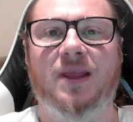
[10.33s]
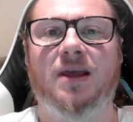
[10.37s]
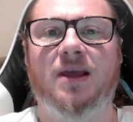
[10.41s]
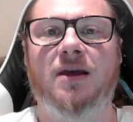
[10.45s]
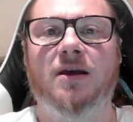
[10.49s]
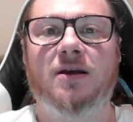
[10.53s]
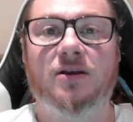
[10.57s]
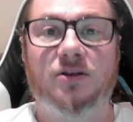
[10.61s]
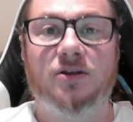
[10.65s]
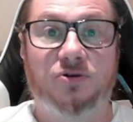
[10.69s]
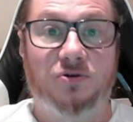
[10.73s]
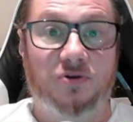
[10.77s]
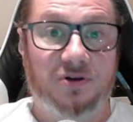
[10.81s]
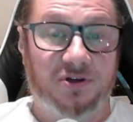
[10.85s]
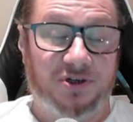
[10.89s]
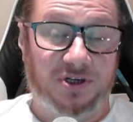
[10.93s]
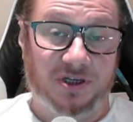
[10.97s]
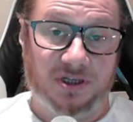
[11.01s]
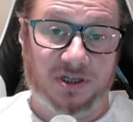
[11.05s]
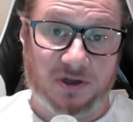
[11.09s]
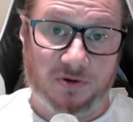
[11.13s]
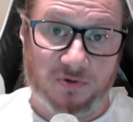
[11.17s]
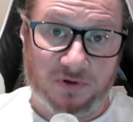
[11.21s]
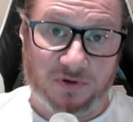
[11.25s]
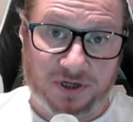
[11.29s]
Soren
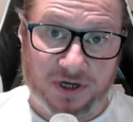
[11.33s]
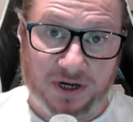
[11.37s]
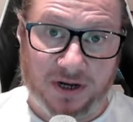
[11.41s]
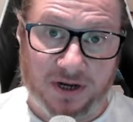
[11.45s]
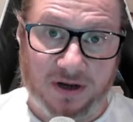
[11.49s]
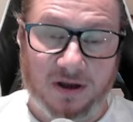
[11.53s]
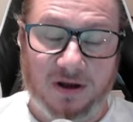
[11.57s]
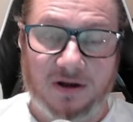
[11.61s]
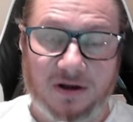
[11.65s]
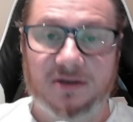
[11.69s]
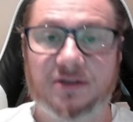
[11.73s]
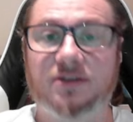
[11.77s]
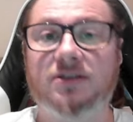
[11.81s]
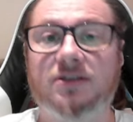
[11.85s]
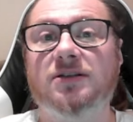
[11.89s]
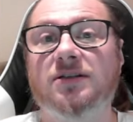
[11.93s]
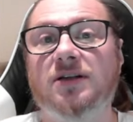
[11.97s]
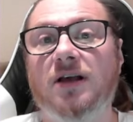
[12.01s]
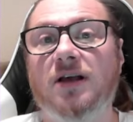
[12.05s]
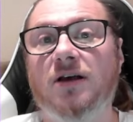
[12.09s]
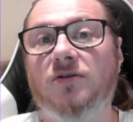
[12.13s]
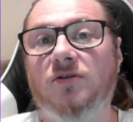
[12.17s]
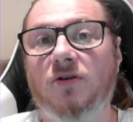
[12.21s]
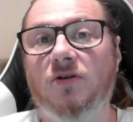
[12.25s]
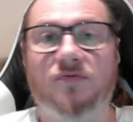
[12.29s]
Coach here guys,
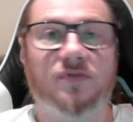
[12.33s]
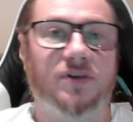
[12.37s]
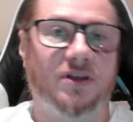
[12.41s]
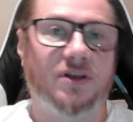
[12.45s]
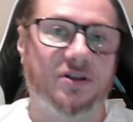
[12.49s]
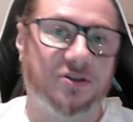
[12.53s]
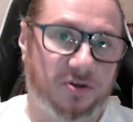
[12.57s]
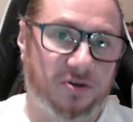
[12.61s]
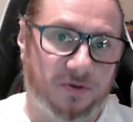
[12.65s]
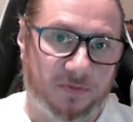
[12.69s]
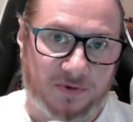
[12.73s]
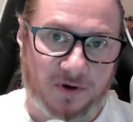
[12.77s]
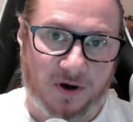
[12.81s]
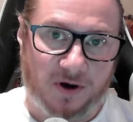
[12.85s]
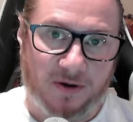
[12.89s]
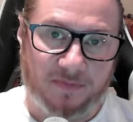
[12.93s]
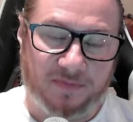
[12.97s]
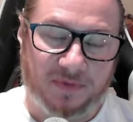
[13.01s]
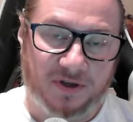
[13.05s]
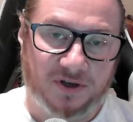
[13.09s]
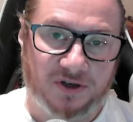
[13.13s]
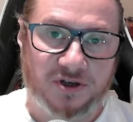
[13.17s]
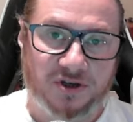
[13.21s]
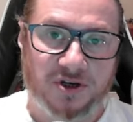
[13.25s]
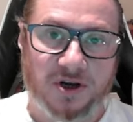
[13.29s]
don't forget to subscribe
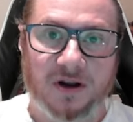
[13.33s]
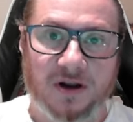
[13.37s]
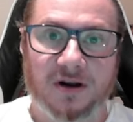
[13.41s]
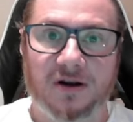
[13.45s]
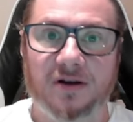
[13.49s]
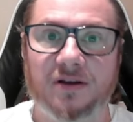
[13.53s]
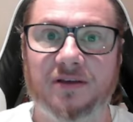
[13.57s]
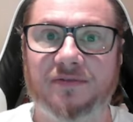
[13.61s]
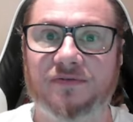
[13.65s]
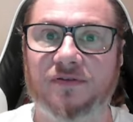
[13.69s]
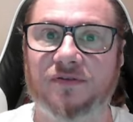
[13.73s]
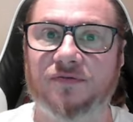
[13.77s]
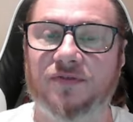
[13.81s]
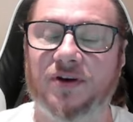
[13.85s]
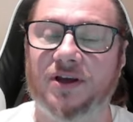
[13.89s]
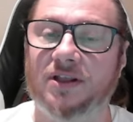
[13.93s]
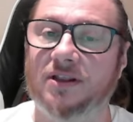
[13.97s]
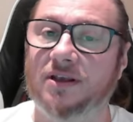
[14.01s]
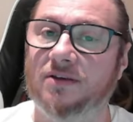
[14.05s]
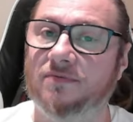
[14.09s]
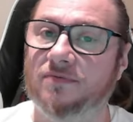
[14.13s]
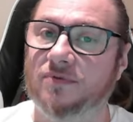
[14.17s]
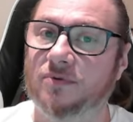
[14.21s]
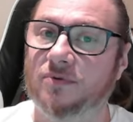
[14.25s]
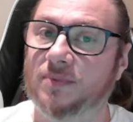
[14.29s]
to this channel if you find
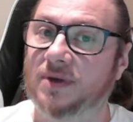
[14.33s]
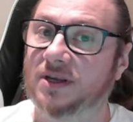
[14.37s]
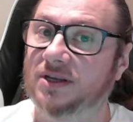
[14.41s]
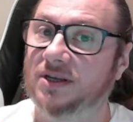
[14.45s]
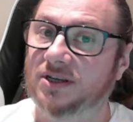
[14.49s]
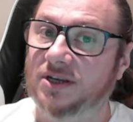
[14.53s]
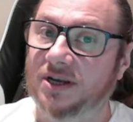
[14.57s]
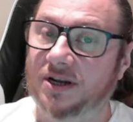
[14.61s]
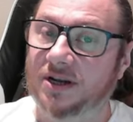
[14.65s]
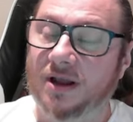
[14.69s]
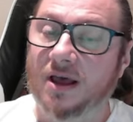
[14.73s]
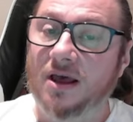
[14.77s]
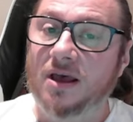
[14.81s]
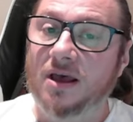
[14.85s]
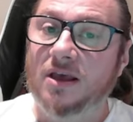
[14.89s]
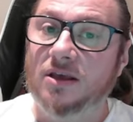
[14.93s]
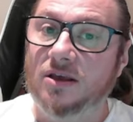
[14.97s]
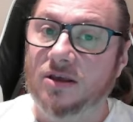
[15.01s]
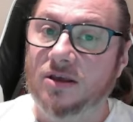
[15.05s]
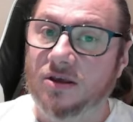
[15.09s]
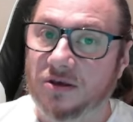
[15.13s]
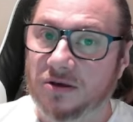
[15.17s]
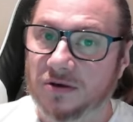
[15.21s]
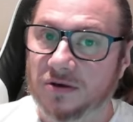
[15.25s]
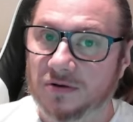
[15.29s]
the information
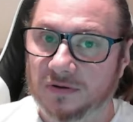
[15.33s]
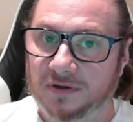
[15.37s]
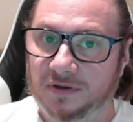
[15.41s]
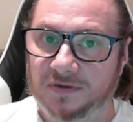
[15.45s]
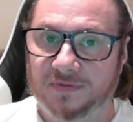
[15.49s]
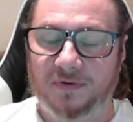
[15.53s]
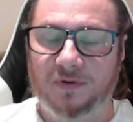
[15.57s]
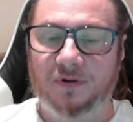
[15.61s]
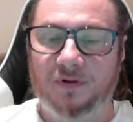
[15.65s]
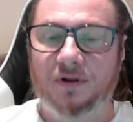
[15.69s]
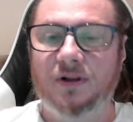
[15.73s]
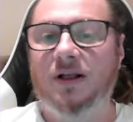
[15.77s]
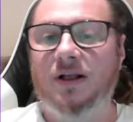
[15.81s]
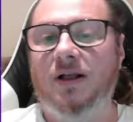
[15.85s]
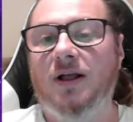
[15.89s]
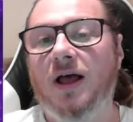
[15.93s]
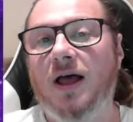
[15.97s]
useful